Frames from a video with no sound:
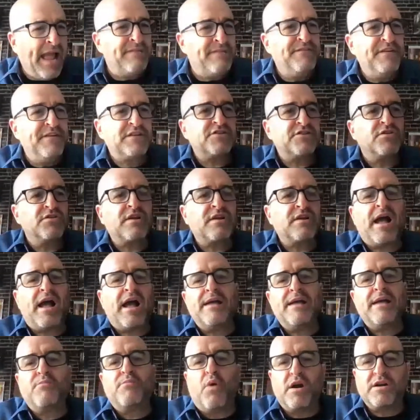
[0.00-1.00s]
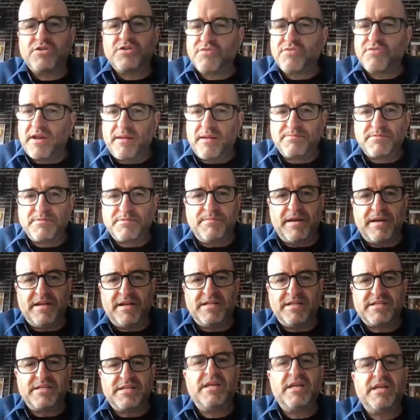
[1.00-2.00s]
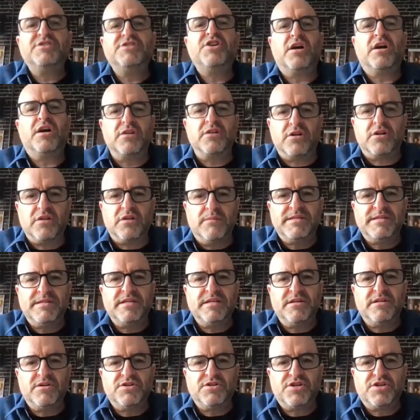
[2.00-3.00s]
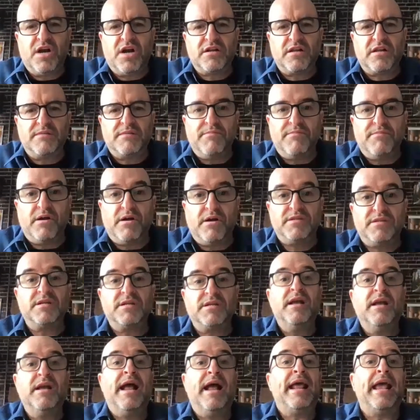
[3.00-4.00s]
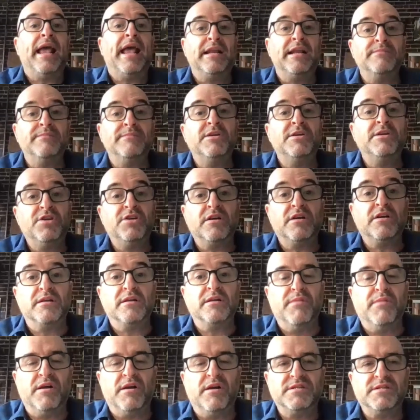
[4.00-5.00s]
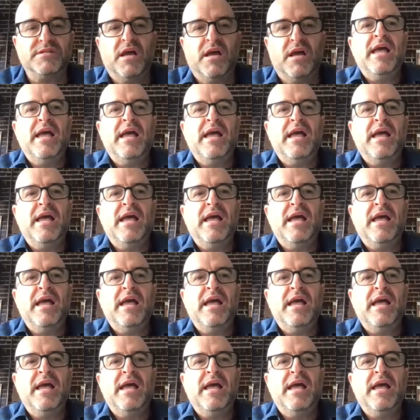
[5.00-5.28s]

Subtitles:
And Victor Kiam walks right up to me and he says, hey, juggler, let me see those juggling balls. And I hand him the juggling balls.